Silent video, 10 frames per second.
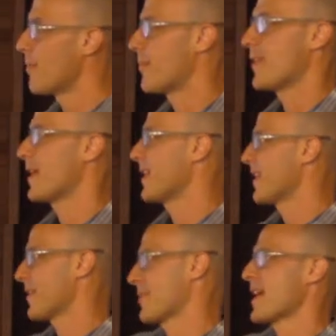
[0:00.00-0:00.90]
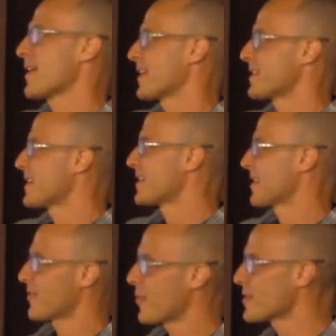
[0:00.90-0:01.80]
But like what I like to say is, like,
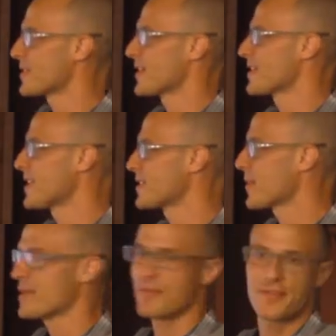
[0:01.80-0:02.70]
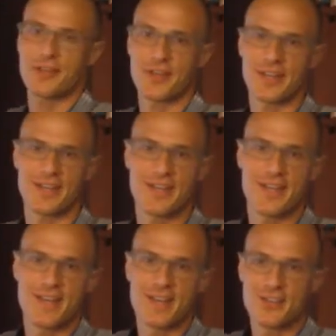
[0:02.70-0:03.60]
of course it does. That's why you feel good.
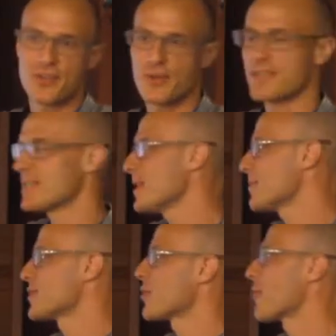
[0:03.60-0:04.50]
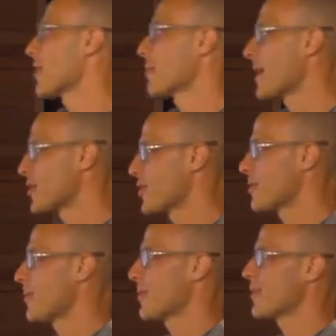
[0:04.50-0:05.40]
So it seems so elementary,
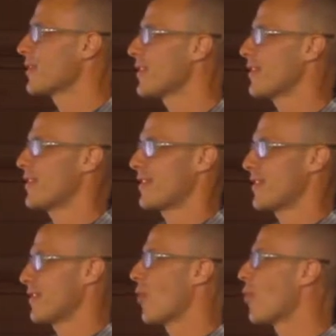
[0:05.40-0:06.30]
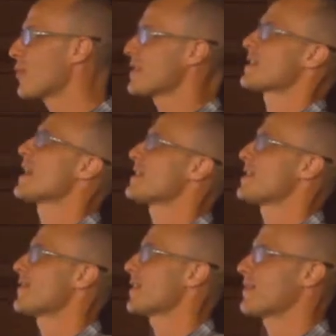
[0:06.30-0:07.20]
but really the only
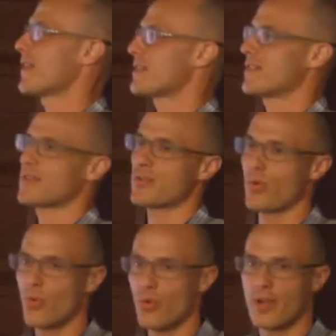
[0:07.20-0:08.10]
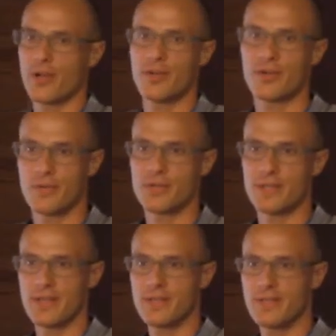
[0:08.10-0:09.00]
scientific advice in this whole area of
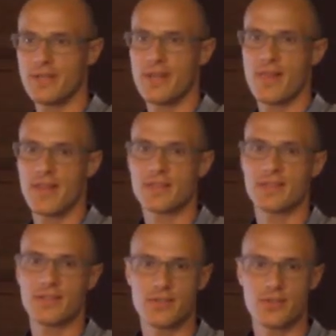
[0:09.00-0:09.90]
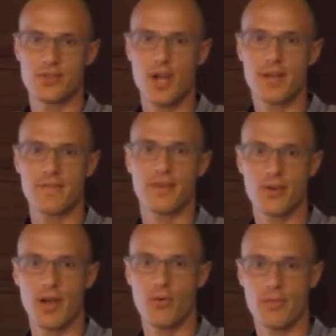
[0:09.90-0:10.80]
routine is to try to figure
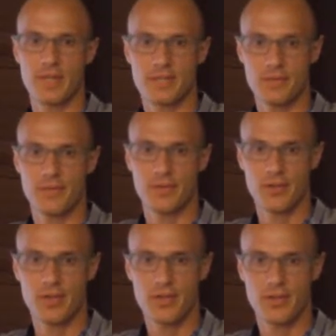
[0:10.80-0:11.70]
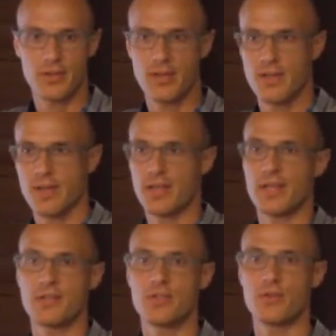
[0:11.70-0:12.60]
out what makes you feel good
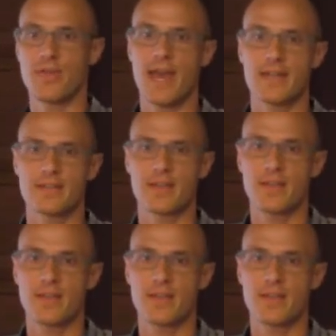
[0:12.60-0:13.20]
and do that.